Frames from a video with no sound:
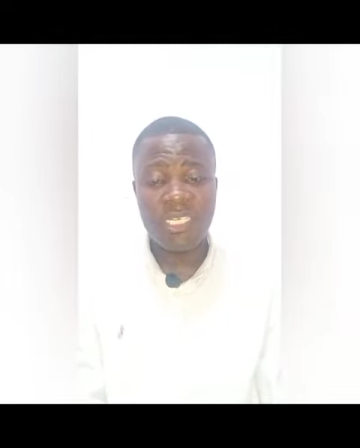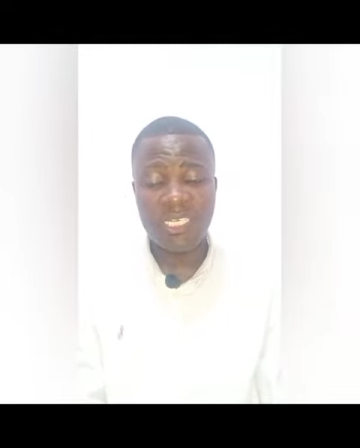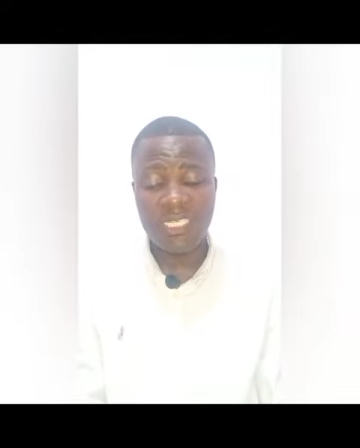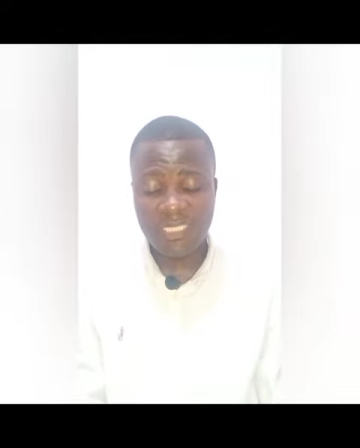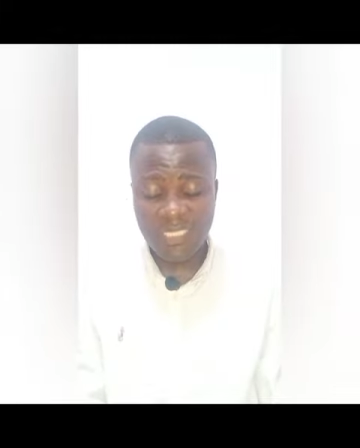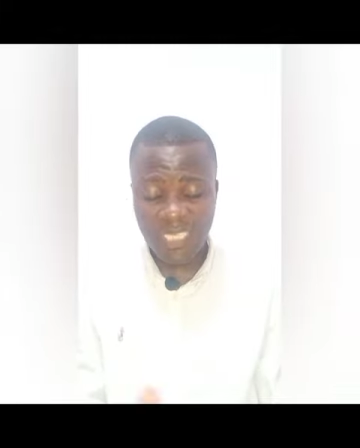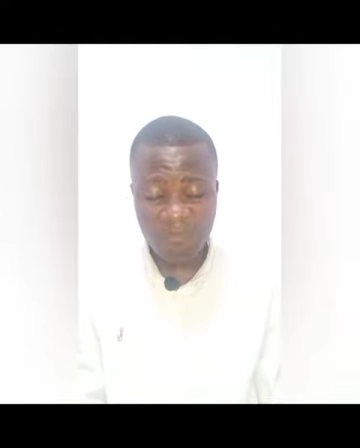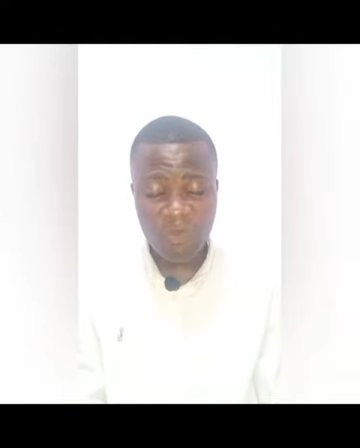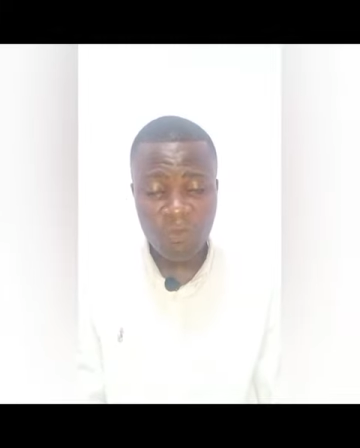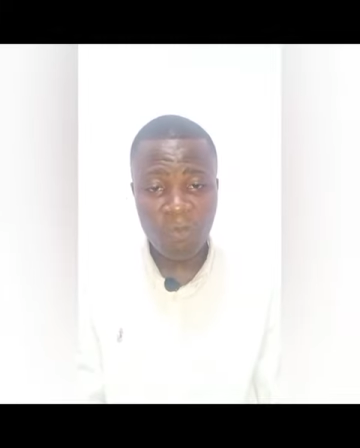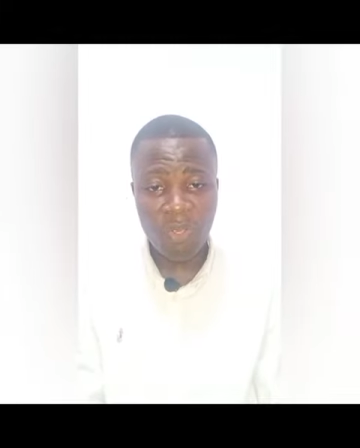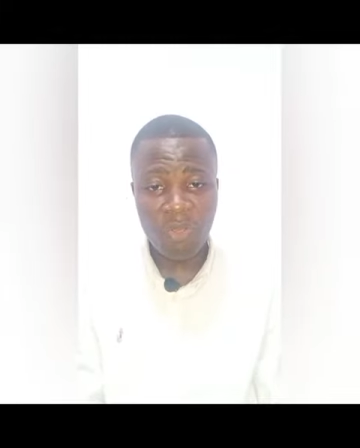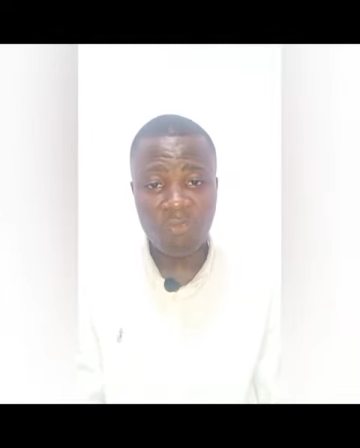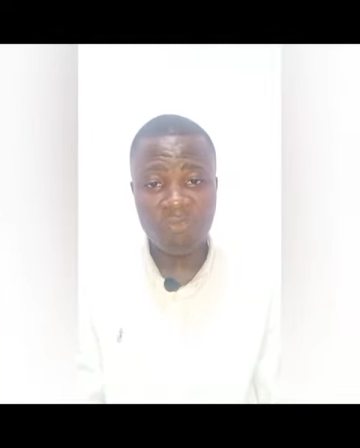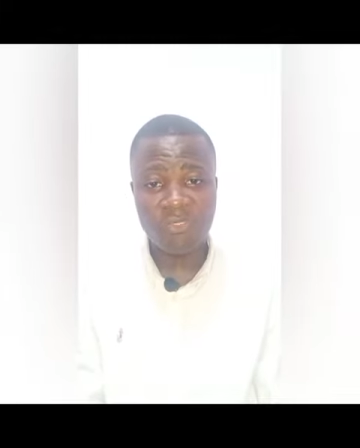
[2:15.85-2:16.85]
in the
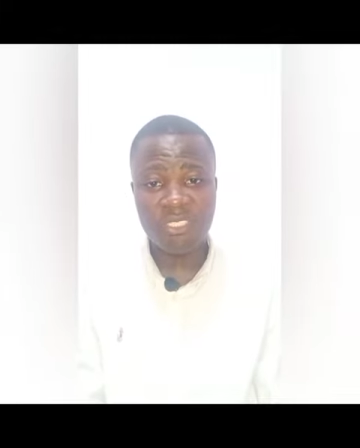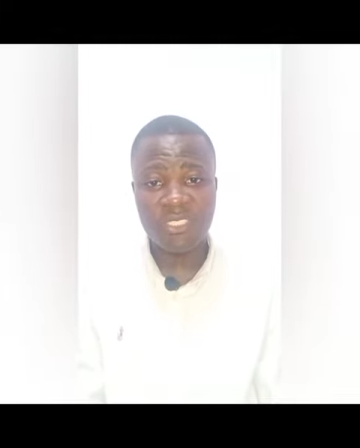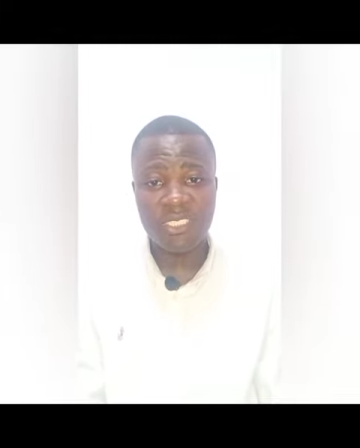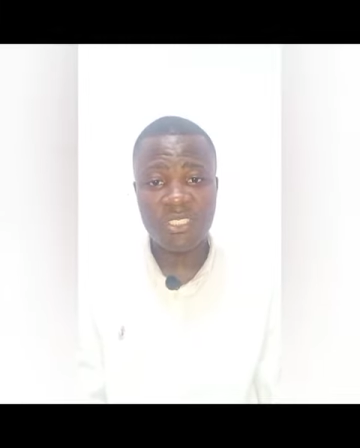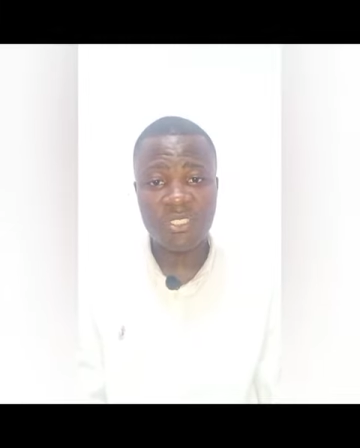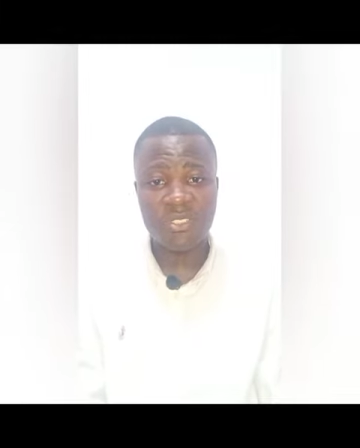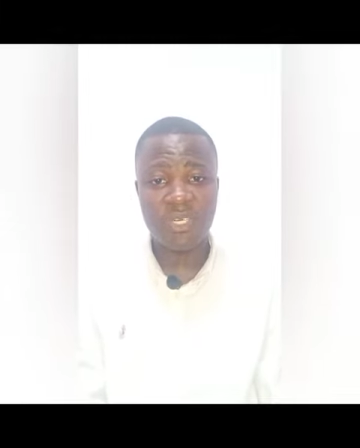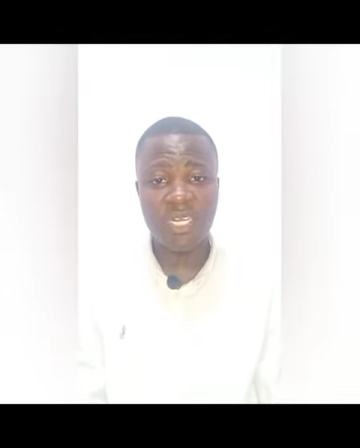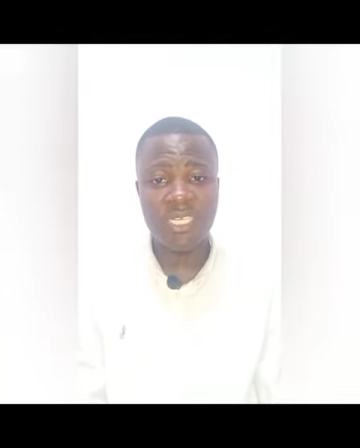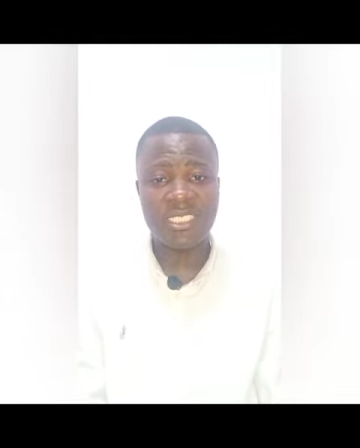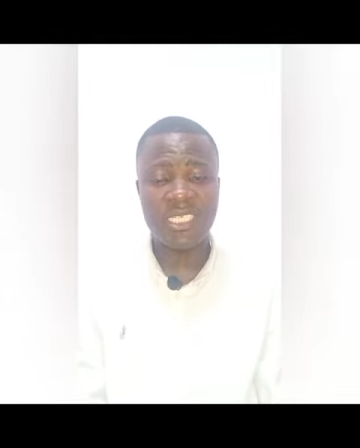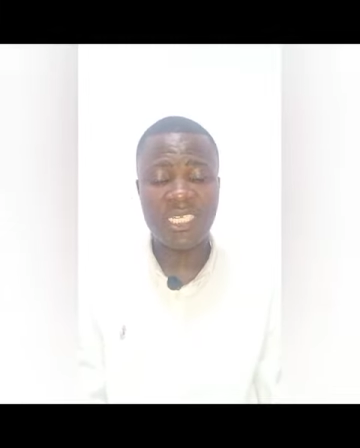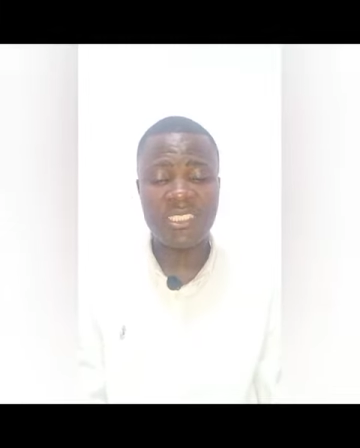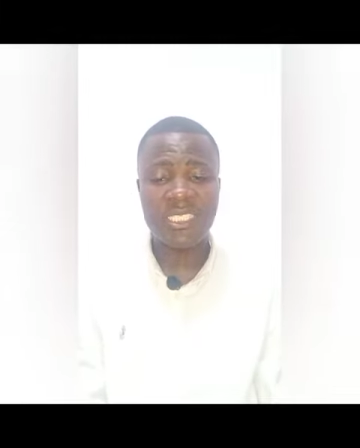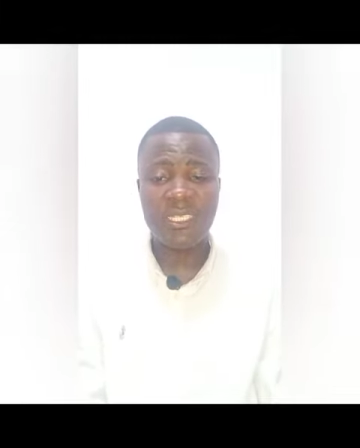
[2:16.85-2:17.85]
saving power of Jesus
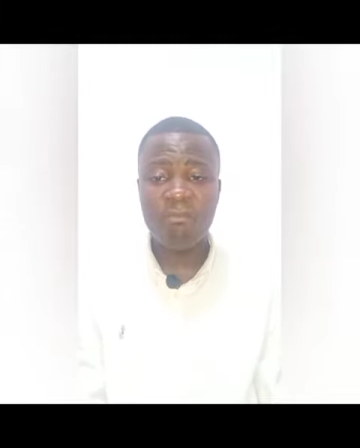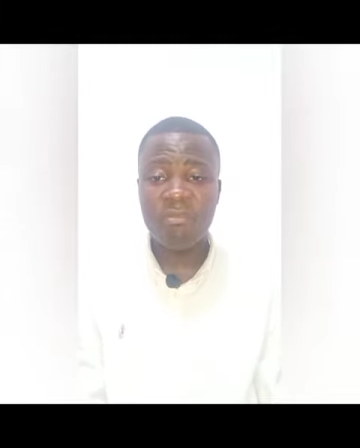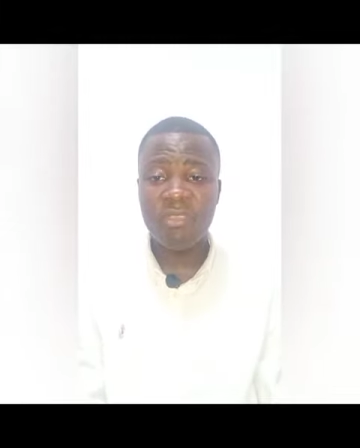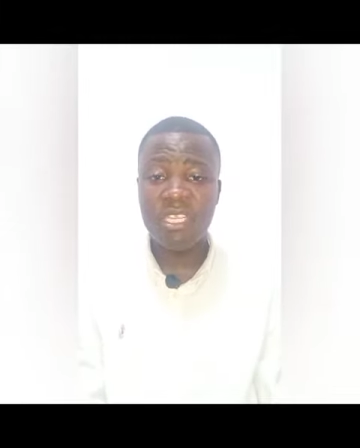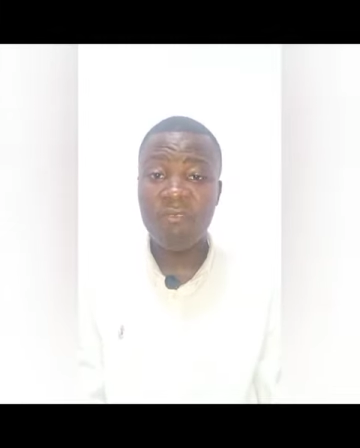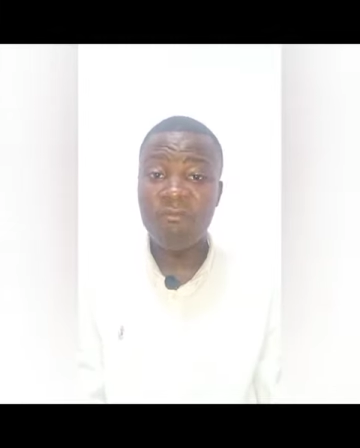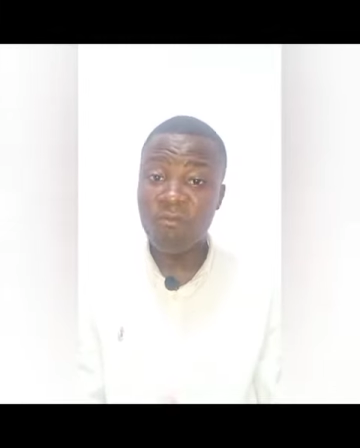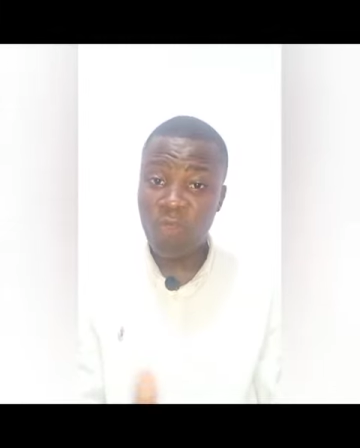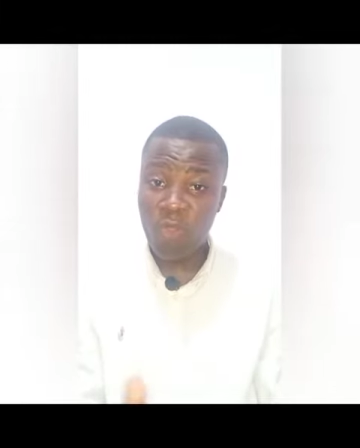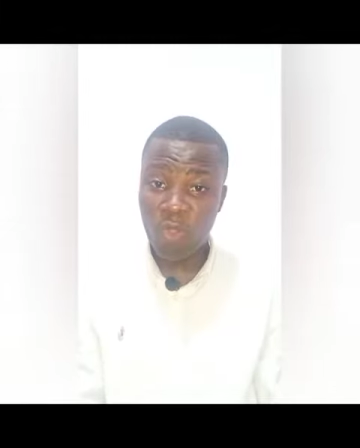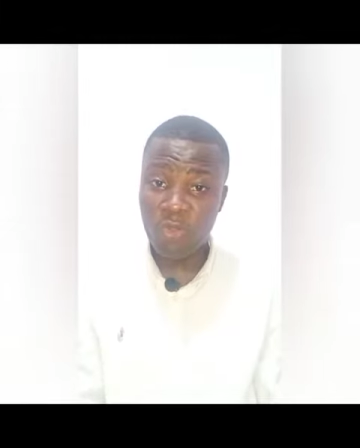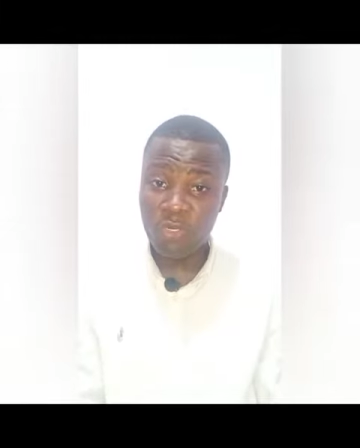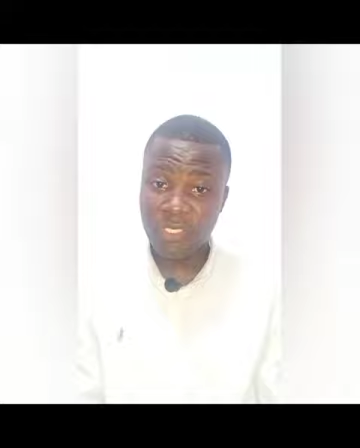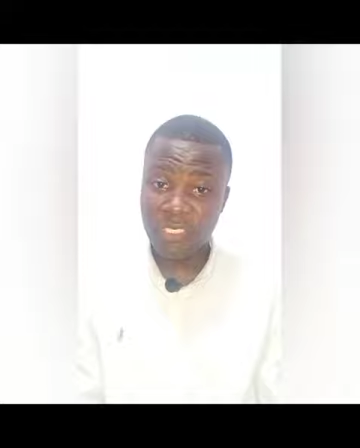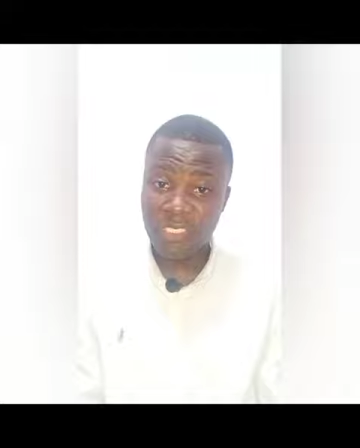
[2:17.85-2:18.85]
Christ, that if
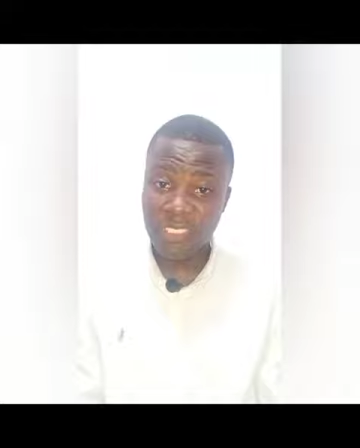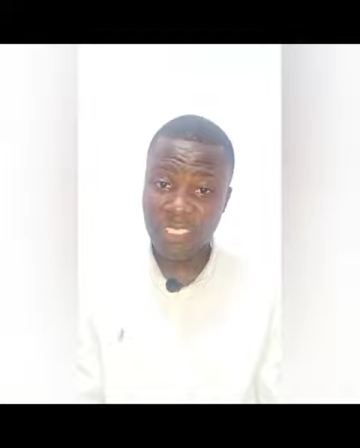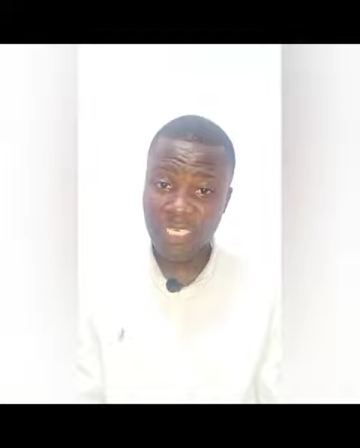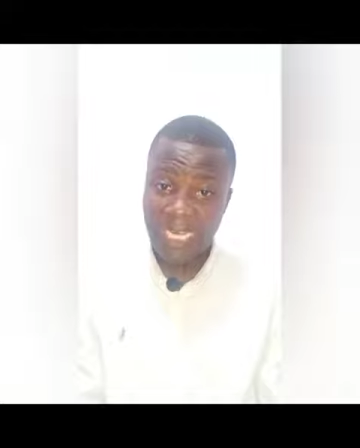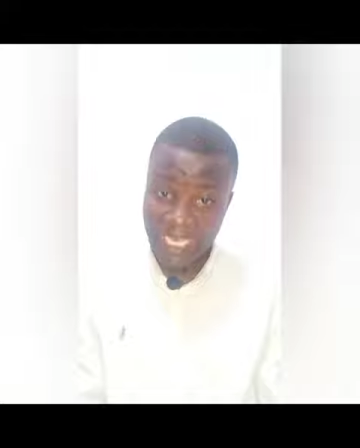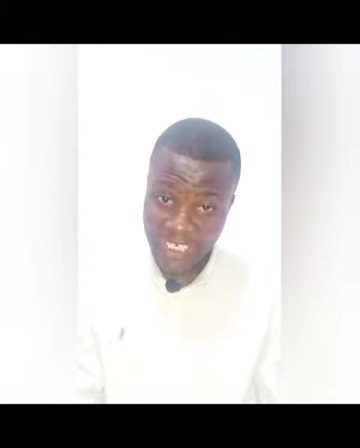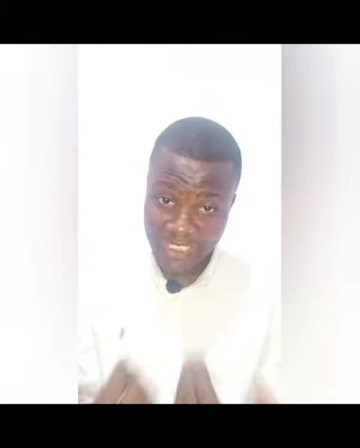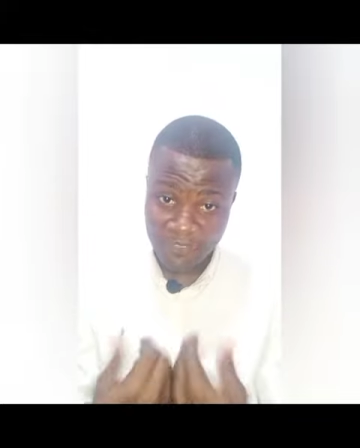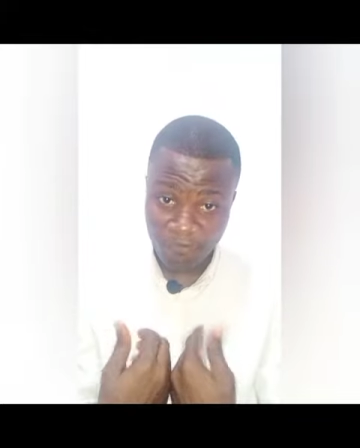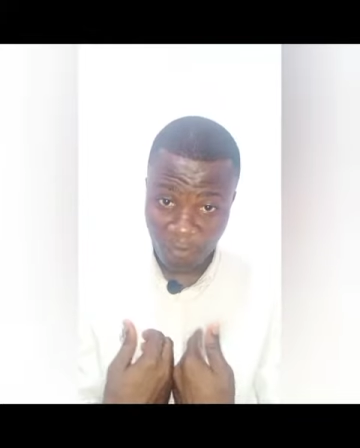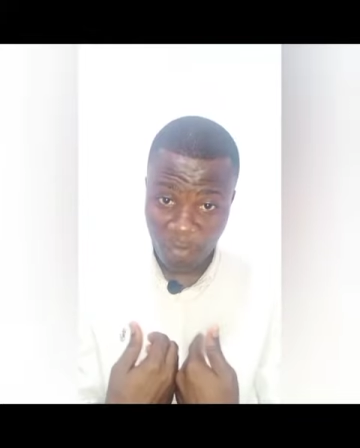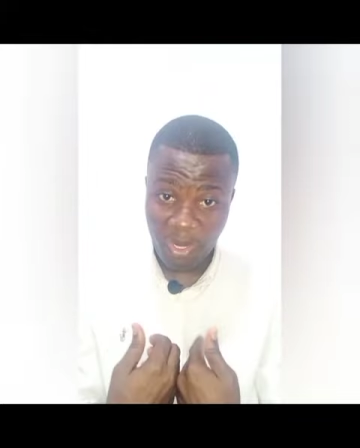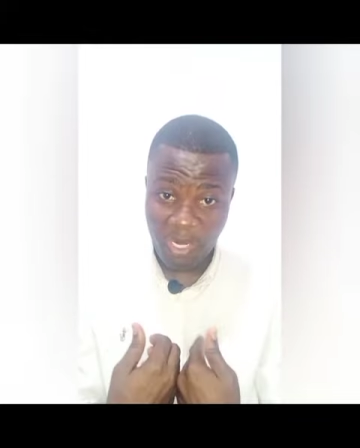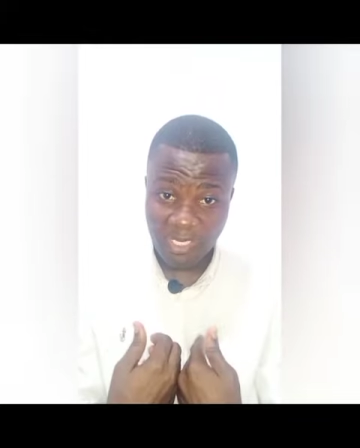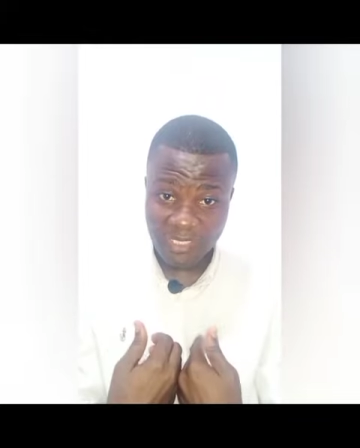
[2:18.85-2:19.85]
God is
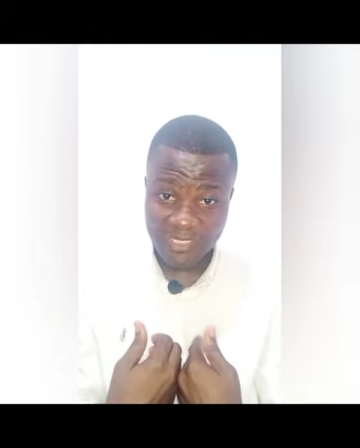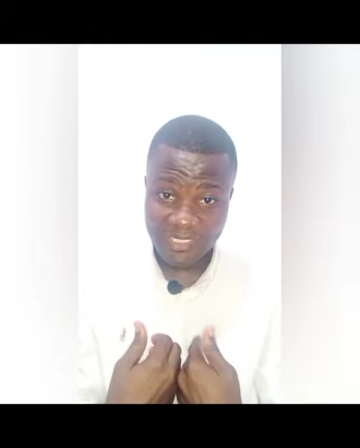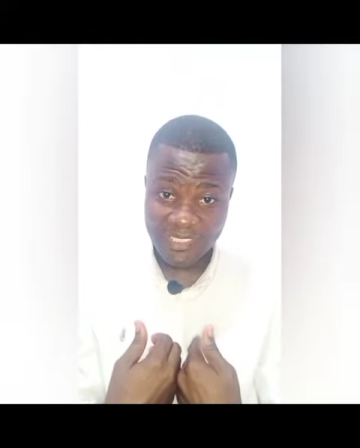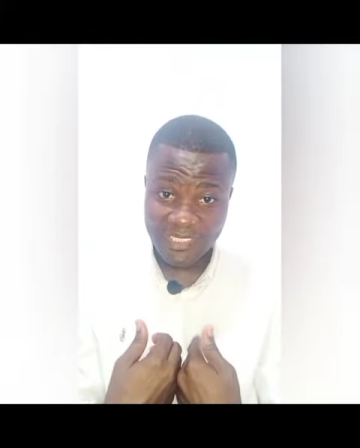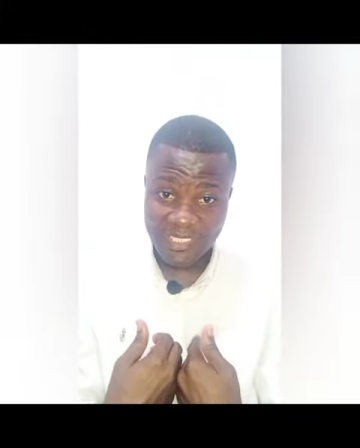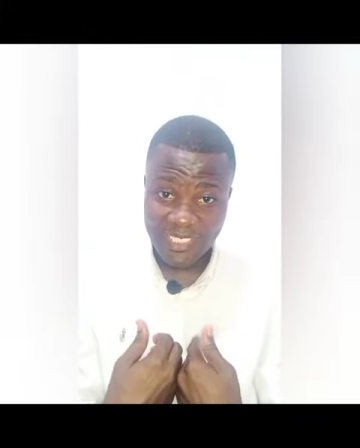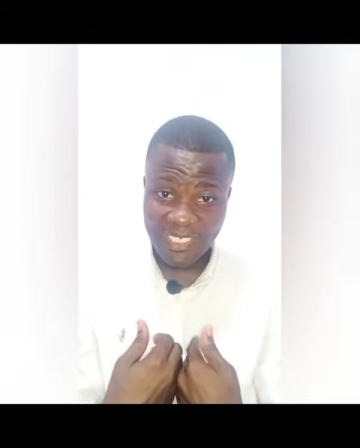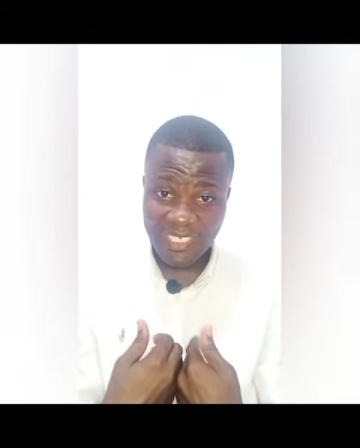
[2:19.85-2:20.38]
for us,